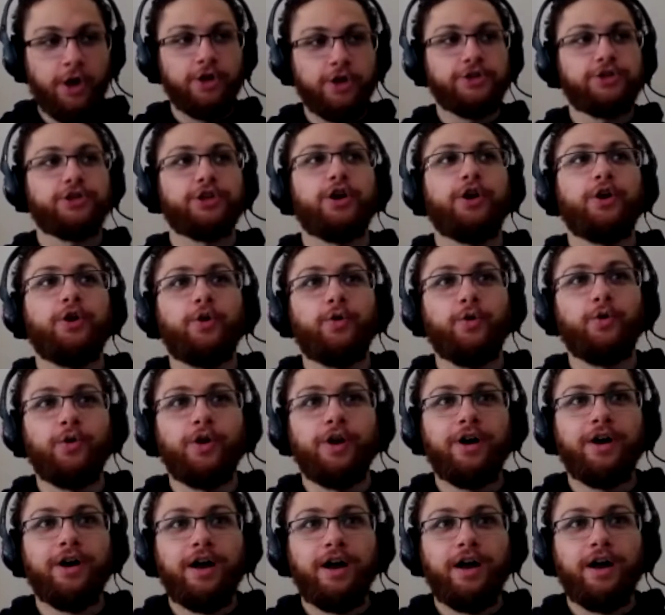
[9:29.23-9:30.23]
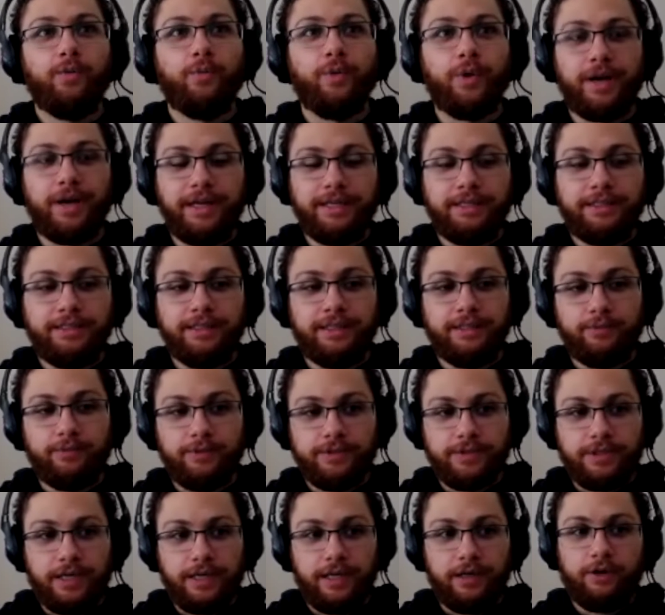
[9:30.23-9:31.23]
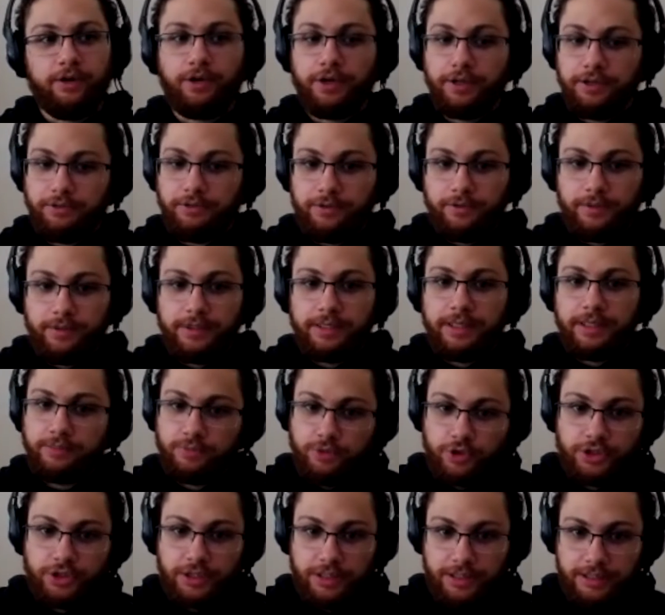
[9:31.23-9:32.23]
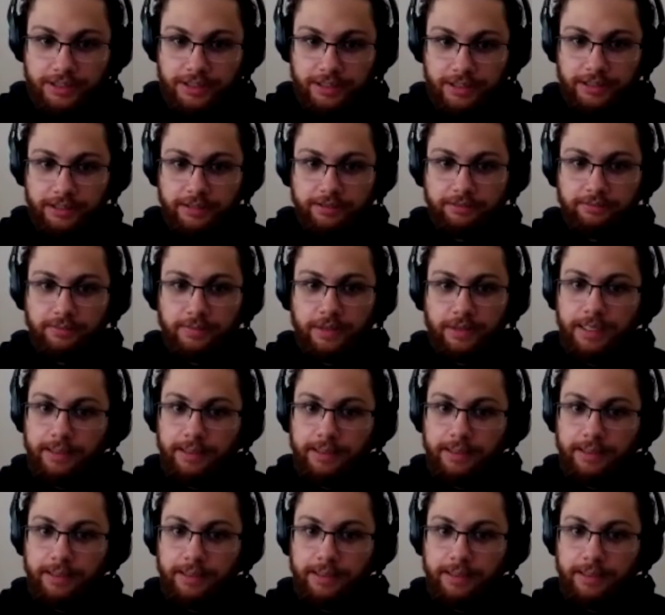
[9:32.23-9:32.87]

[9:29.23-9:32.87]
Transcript: So what I did was like, okay, you know what? I'm just gonna sell it.